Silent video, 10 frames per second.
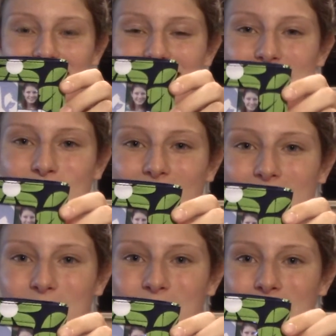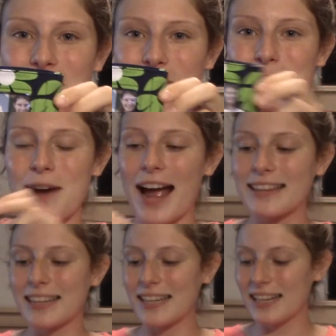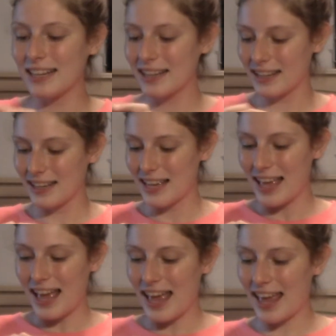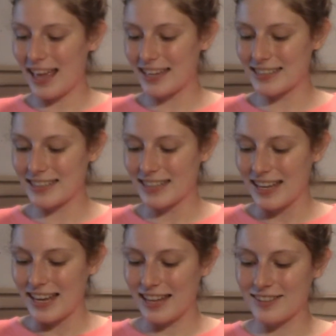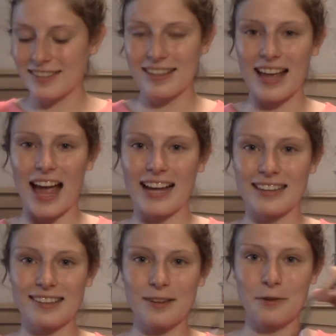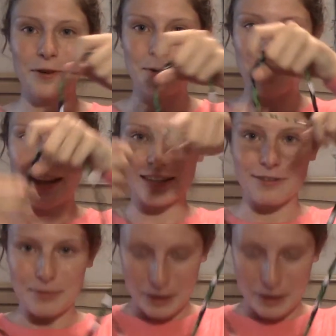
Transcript: It's in my little Vera Bradley. And I got this little Vera Bradley for my